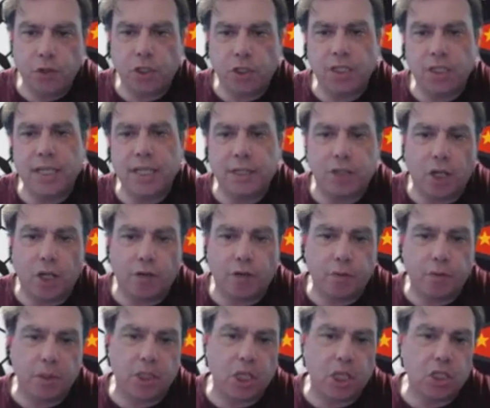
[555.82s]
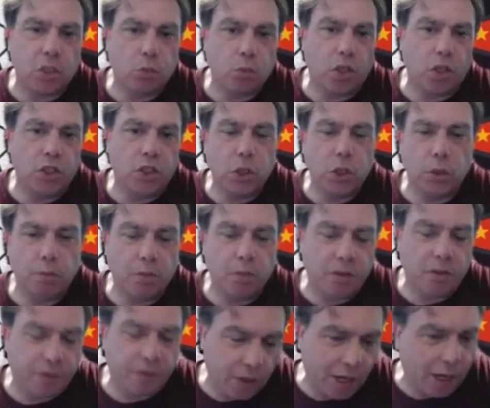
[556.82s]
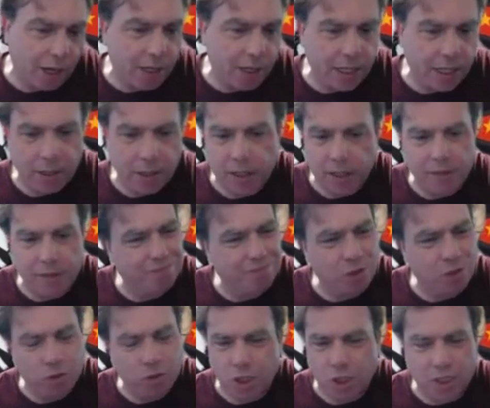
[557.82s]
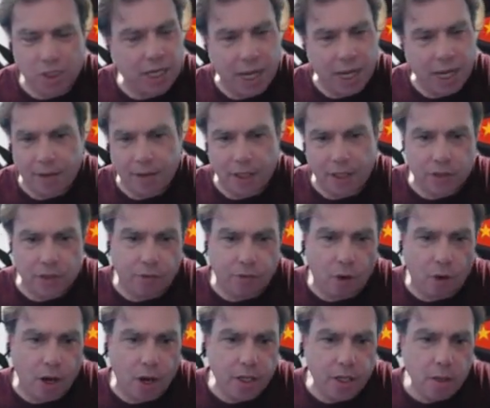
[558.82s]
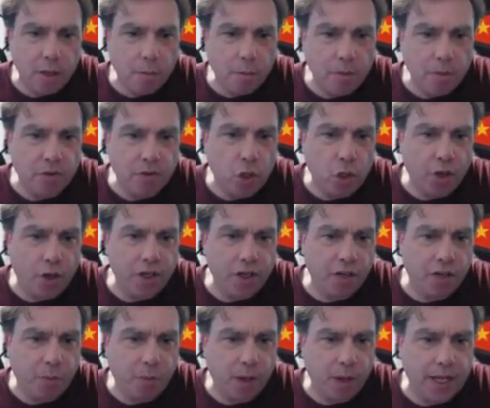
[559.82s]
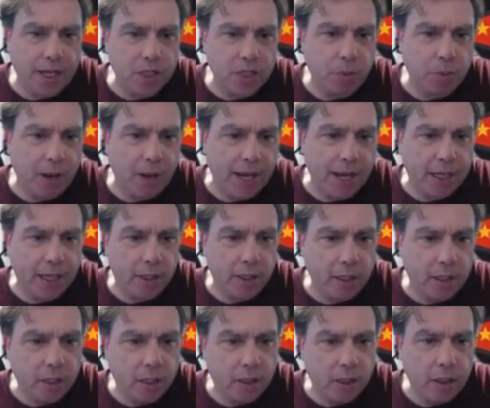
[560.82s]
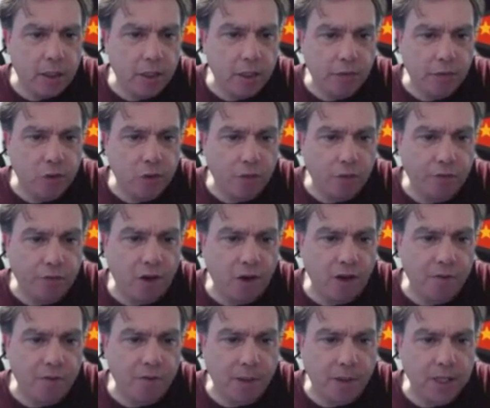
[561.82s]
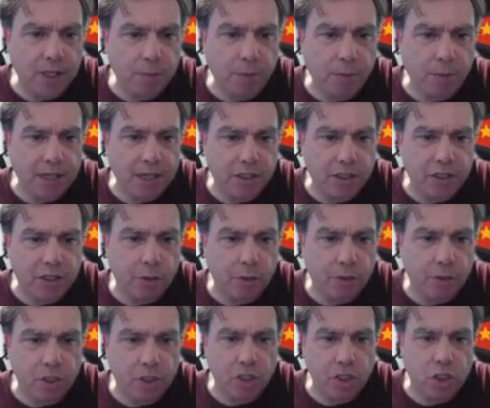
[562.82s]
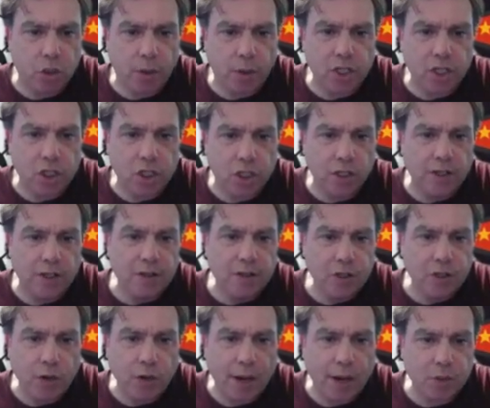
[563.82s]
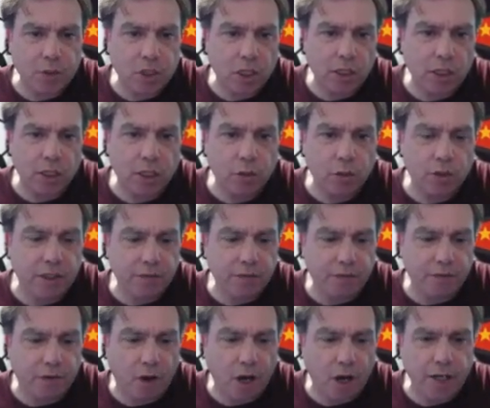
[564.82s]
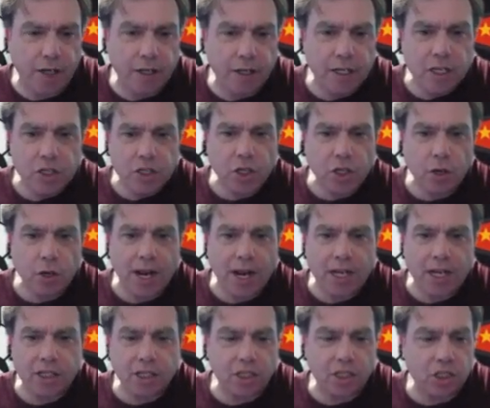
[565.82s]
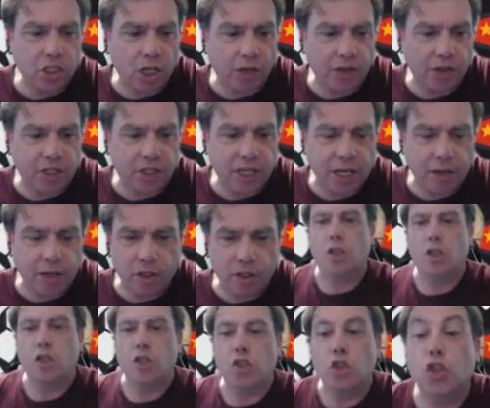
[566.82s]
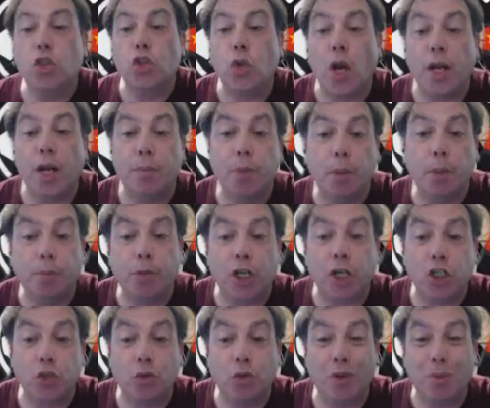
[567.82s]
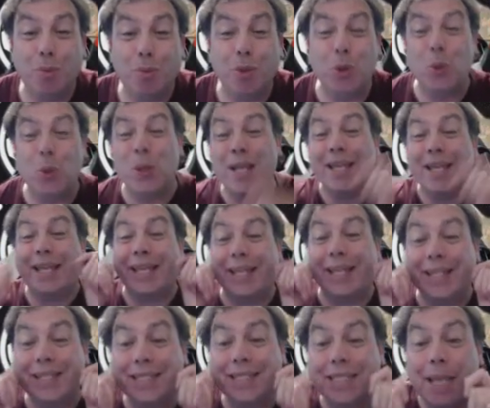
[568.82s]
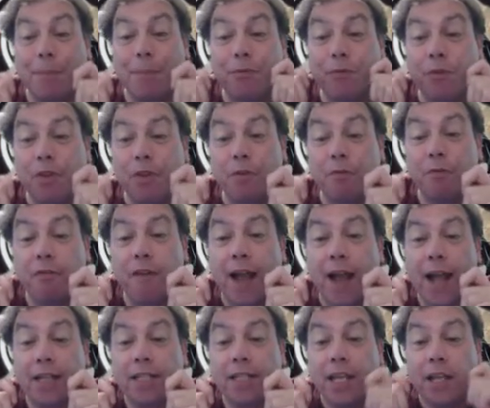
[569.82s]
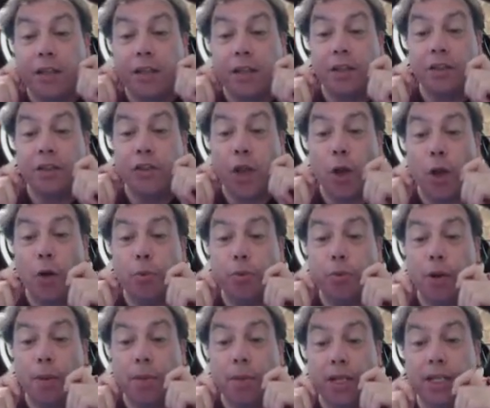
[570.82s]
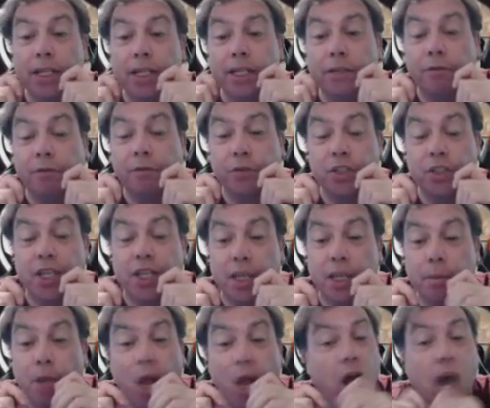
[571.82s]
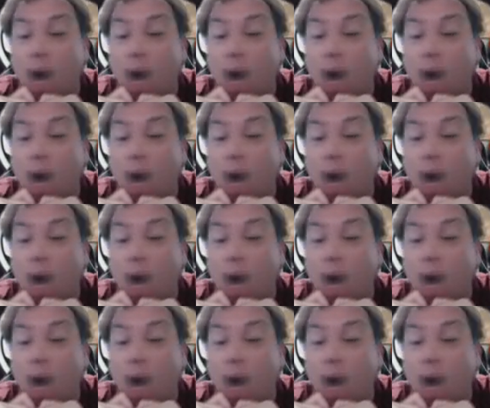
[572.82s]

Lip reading: you can get done from a decent 1-2 in midfield out here. Okay, you can. That's fine. But you've got enough players back. Look, you've got 5 players back to deal with the situation. You're absolutely fine. So as they start the counter, you can try to put pressure on the ball, except for the fact that no Premier League team